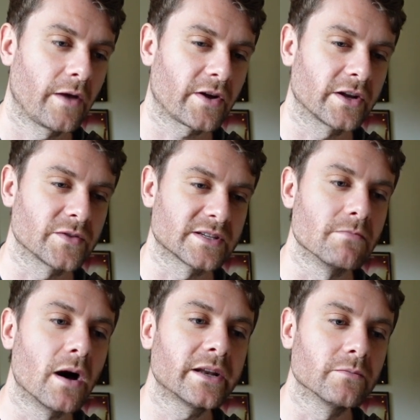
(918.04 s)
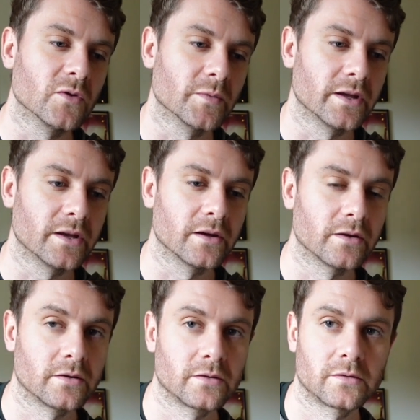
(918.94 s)
kind of got this minor movement here.
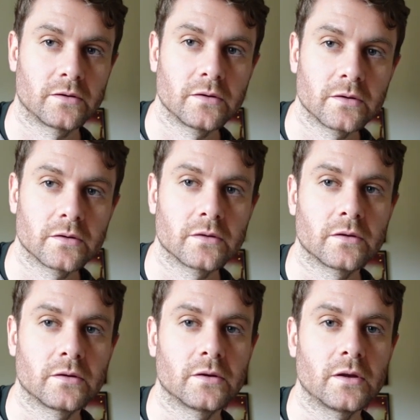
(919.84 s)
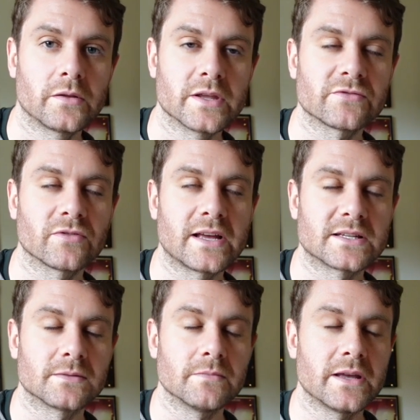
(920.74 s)
This
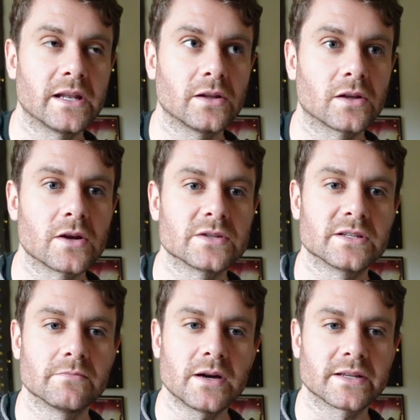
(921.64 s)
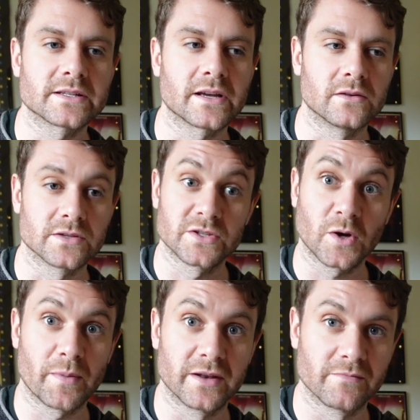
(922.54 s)
relates to me a little closer to minor scales, the
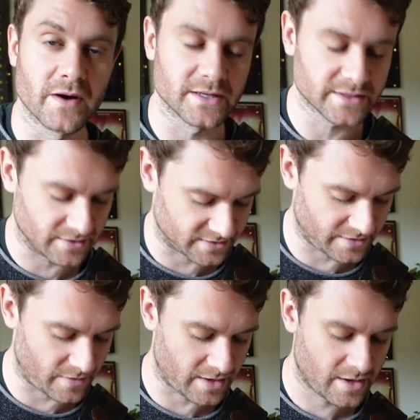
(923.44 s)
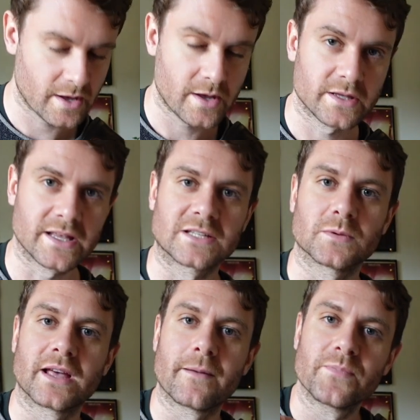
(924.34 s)
top end of minor scales anyway. That's
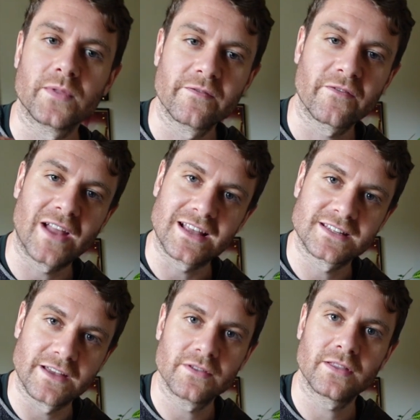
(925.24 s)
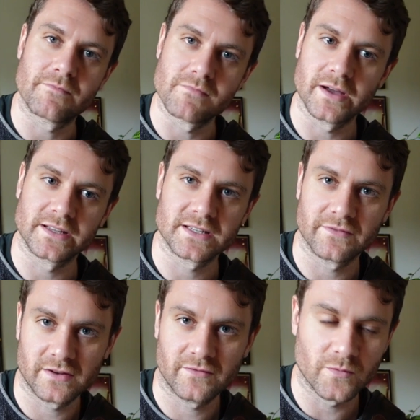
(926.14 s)
where that flat 7, that minor
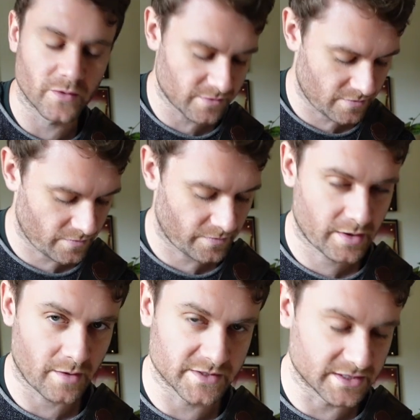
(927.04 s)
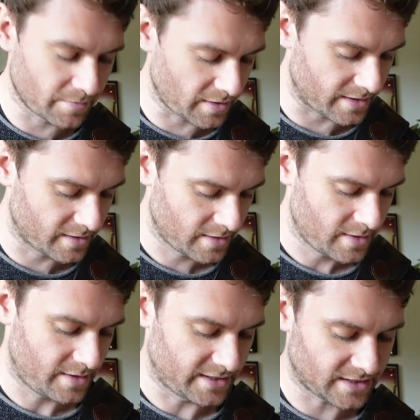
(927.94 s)
7 if you will, comes into play.
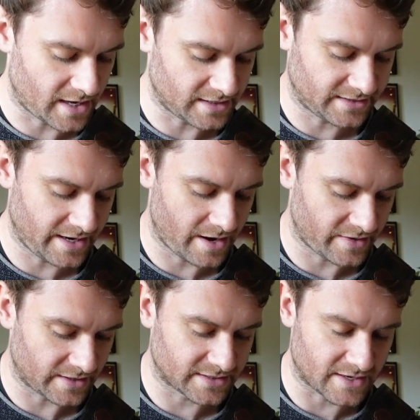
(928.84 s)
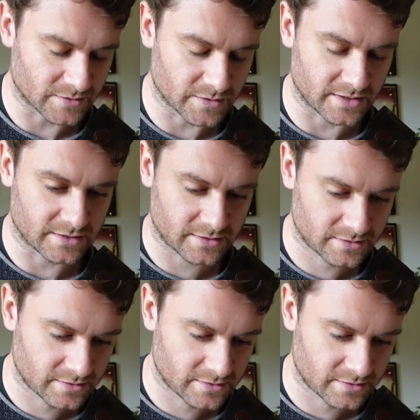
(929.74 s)
Let's hear how that sounds with this.